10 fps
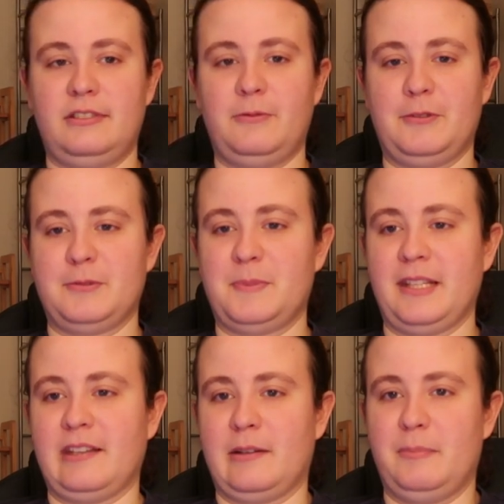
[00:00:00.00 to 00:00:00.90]
She was
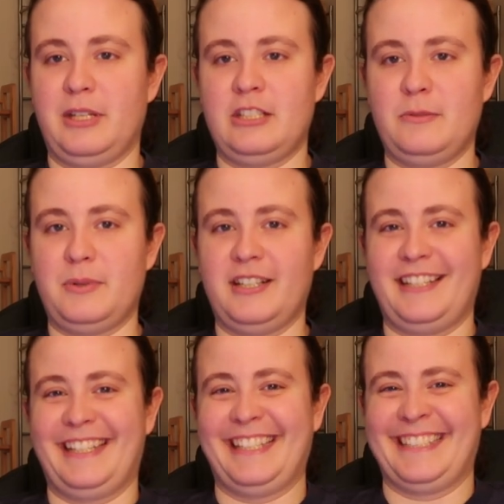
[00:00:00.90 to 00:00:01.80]
playing a bitch,
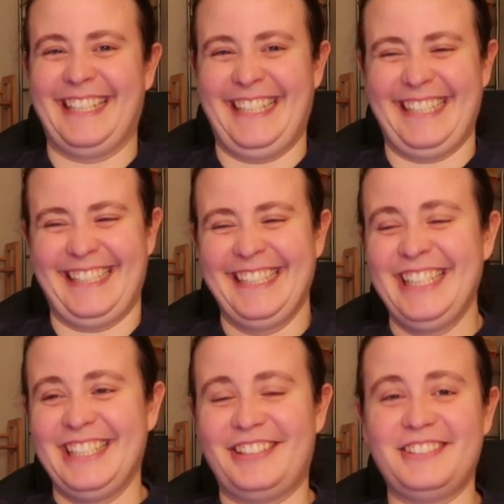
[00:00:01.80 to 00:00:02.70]
but
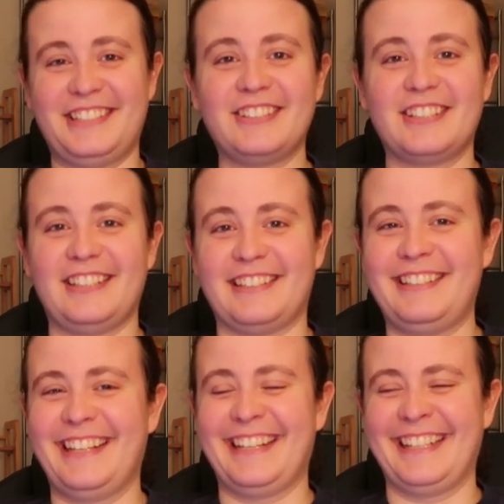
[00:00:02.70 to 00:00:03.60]
she was still good.